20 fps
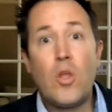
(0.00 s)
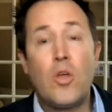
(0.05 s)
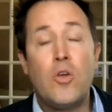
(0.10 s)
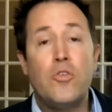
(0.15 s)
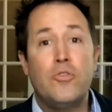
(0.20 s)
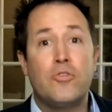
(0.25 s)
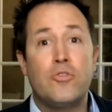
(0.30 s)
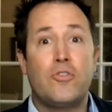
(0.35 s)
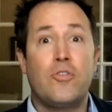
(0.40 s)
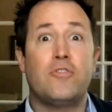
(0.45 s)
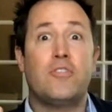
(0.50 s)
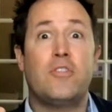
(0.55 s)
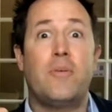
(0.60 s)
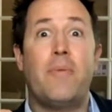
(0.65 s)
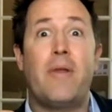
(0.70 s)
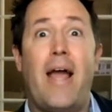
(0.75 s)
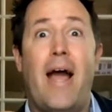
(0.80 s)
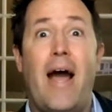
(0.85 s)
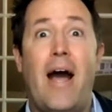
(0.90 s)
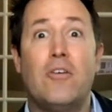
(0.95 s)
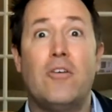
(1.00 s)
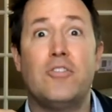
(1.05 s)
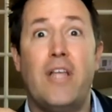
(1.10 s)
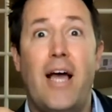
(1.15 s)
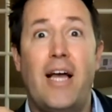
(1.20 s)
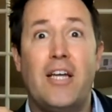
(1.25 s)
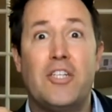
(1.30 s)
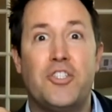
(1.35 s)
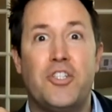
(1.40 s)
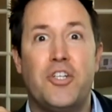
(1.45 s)
You sold somebody a house
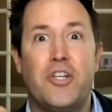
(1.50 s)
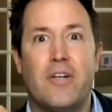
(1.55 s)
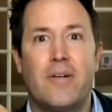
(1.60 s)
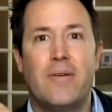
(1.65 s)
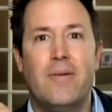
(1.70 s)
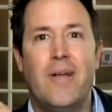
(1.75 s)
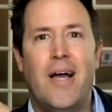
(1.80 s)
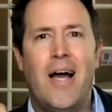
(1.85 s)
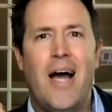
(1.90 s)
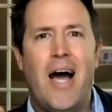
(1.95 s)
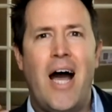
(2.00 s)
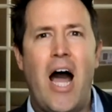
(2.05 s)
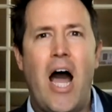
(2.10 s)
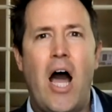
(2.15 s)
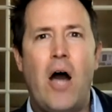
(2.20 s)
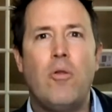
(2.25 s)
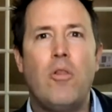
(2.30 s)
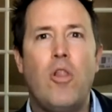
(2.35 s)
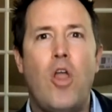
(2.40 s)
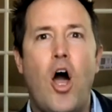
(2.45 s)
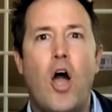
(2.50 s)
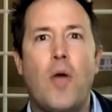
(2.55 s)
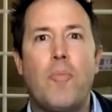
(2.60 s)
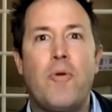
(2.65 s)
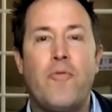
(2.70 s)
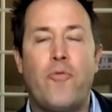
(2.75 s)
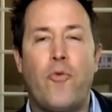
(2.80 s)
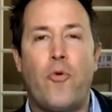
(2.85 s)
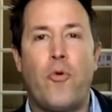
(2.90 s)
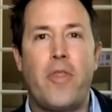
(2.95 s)
last year. How long
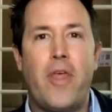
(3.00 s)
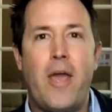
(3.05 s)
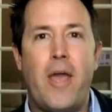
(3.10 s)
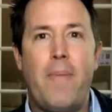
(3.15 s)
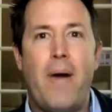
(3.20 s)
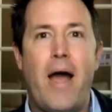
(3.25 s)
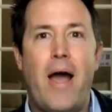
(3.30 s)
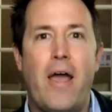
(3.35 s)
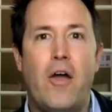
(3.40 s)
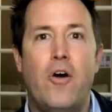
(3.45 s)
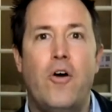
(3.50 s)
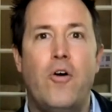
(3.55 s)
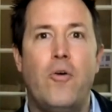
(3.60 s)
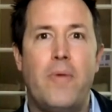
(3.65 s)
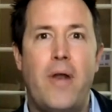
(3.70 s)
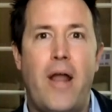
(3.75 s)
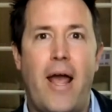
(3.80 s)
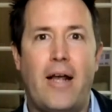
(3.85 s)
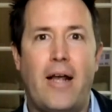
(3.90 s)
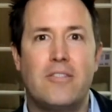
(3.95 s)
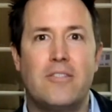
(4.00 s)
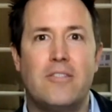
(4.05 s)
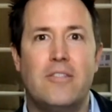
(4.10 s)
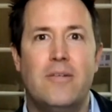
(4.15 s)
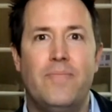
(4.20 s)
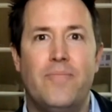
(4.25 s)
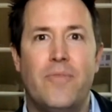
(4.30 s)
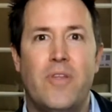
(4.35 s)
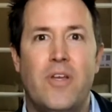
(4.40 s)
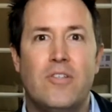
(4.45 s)
before they buy a home next?
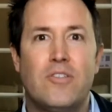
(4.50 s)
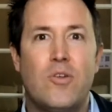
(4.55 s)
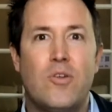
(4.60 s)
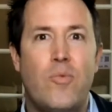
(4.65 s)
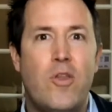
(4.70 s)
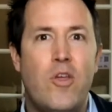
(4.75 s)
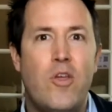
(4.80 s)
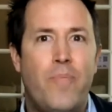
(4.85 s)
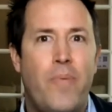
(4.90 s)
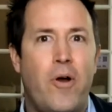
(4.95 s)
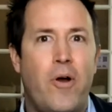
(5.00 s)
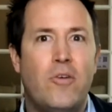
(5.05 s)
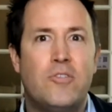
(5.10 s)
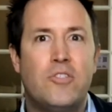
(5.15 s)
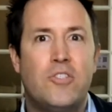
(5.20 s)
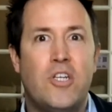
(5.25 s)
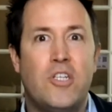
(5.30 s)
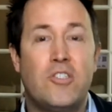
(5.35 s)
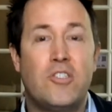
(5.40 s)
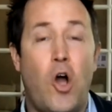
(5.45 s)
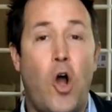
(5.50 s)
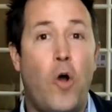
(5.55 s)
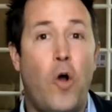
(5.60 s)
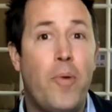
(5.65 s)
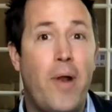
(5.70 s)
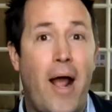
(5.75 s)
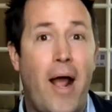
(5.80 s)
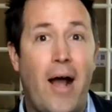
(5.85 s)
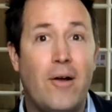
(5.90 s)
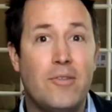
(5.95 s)
So when you post just
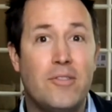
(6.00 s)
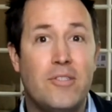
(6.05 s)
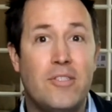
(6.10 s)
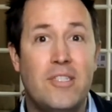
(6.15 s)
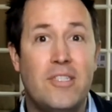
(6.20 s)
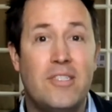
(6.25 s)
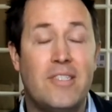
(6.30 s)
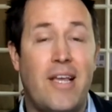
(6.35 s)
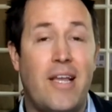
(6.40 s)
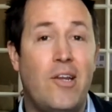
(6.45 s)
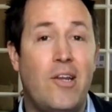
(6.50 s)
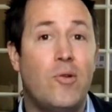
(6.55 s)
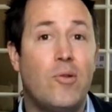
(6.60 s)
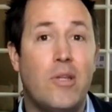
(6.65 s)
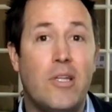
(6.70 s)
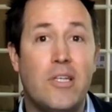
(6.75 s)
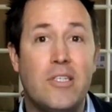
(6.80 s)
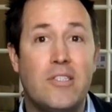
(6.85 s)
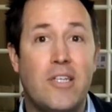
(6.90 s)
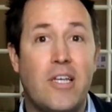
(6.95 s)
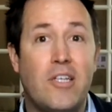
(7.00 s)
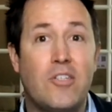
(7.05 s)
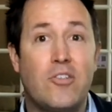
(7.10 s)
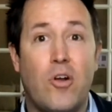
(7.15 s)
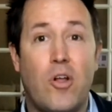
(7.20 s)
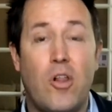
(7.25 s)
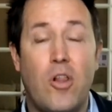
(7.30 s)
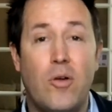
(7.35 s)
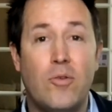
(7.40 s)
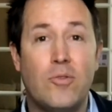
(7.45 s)
open houses and new listings or
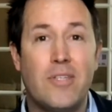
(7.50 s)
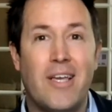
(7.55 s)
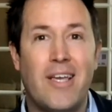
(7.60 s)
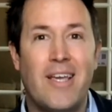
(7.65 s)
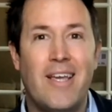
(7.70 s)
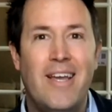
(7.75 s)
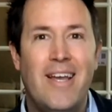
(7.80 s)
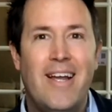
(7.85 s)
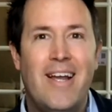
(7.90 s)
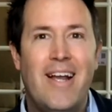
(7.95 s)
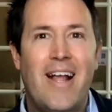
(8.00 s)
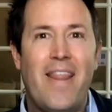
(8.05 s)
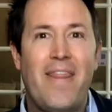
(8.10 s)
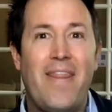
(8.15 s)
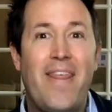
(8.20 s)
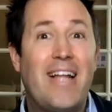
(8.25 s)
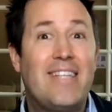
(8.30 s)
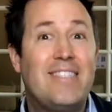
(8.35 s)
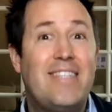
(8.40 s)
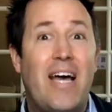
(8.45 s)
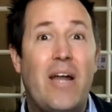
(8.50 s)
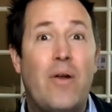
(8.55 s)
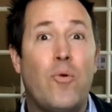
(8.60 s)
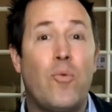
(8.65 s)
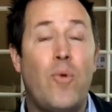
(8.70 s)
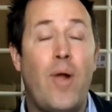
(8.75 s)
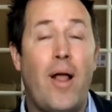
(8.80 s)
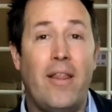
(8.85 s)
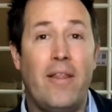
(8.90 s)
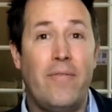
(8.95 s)
closing, that's not
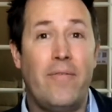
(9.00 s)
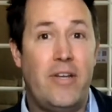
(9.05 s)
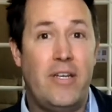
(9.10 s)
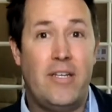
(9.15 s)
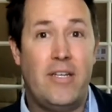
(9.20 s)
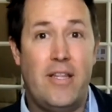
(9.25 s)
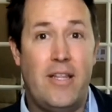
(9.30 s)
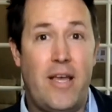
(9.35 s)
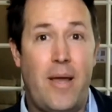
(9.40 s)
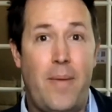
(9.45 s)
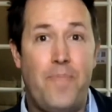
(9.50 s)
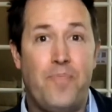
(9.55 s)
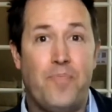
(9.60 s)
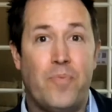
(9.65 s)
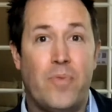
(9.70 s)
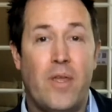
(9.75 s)
relevant to them.